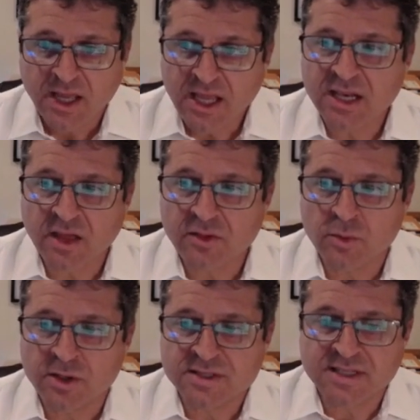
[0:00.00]
In other
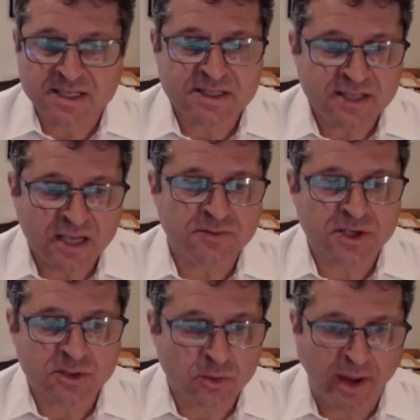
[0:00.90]
words, instead of
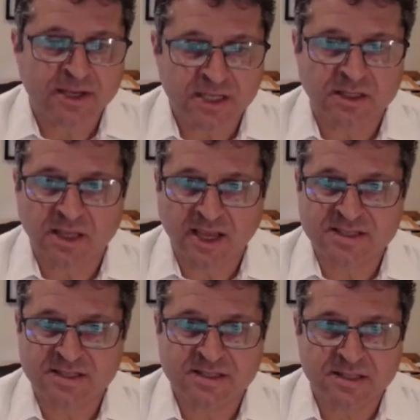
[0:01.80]
just granting a
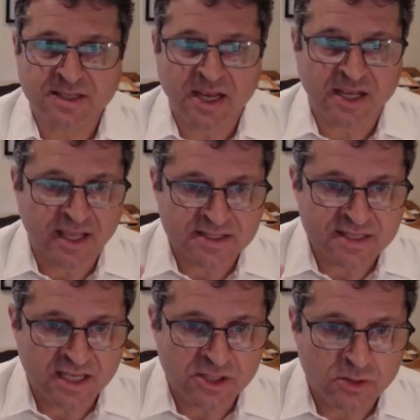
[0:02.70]
license to data and
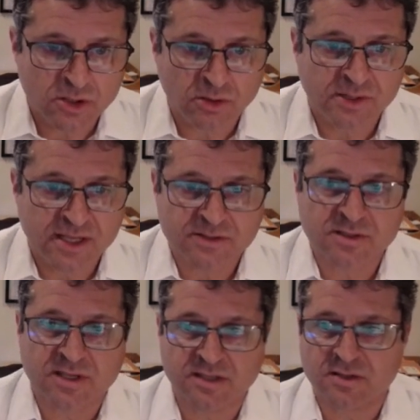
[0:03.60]
saying you can only
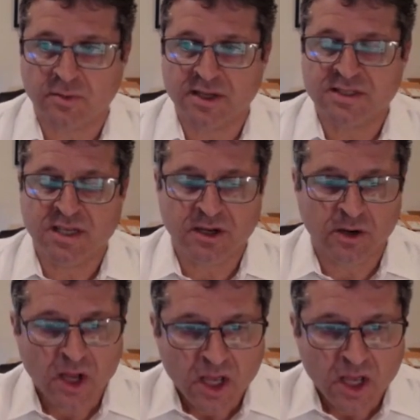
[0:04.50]
exercise the rights here,